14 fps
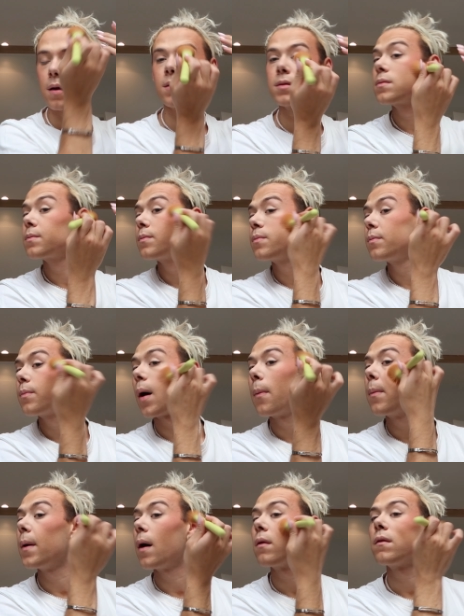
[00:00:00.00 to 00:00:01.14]
just pop
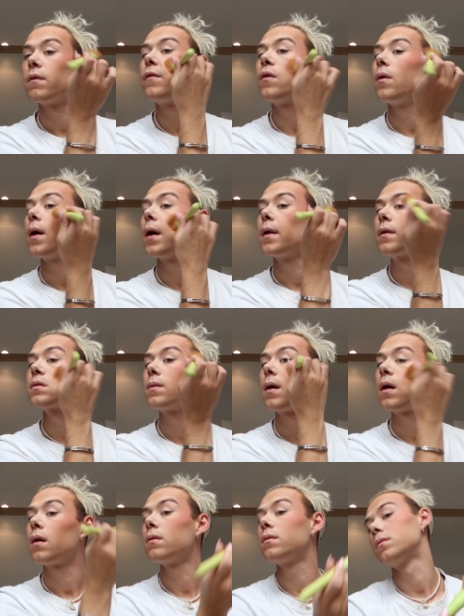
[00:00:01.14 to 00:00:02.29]
a bit on the forehead as
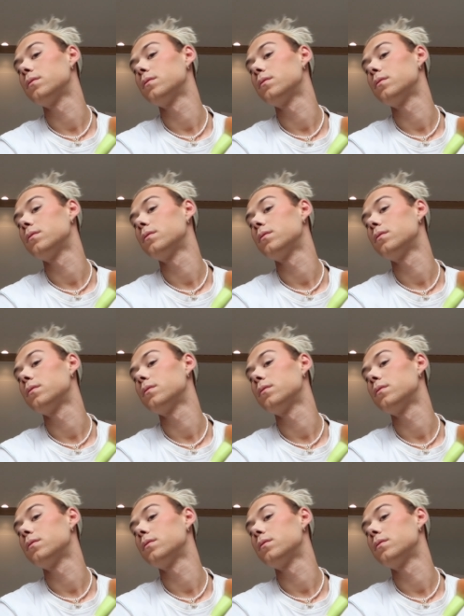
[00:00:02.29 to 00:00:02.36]
well.